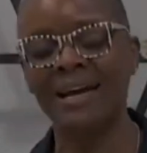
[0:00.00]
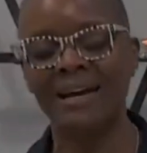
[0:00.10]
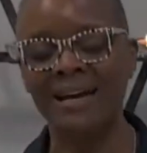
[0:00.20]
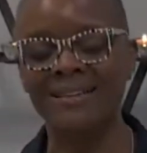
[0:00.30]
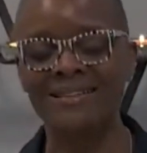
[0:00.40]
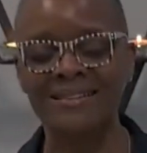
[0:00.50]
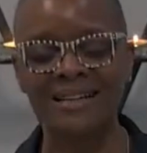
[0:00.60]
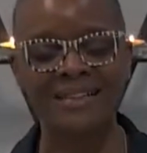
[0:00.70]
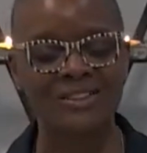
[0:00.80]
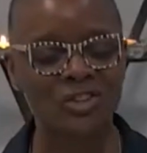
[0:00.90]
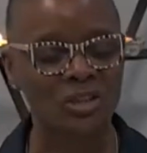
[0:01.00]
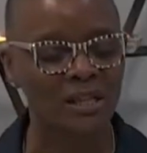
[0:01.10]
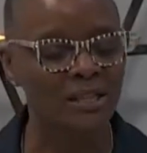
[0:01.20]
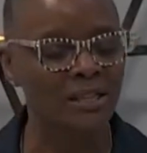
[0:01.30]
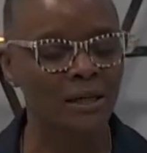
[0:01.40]
as such.
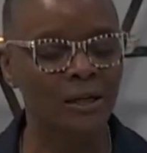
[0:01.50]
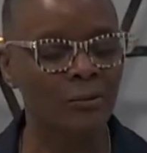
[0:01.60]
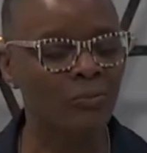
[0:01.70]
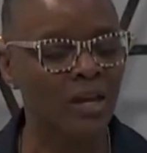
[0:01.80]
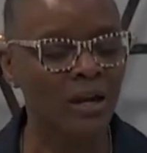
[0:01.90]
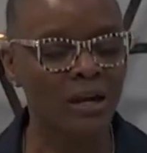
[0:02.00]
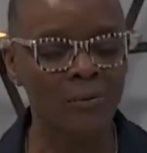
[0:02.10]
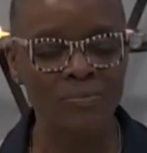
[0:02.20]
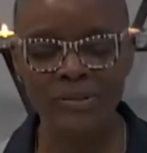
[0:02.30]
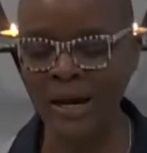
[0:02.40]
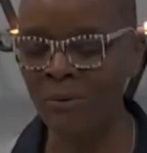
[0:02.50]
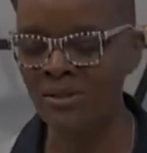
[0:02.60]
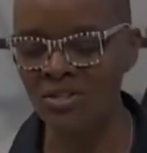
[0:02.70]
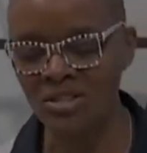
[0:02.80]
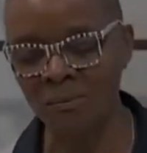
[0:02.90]
That we
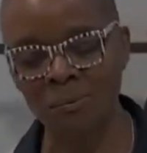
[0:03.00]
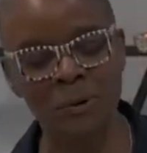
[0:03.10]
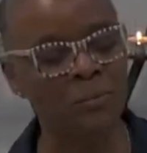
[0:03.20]
just simply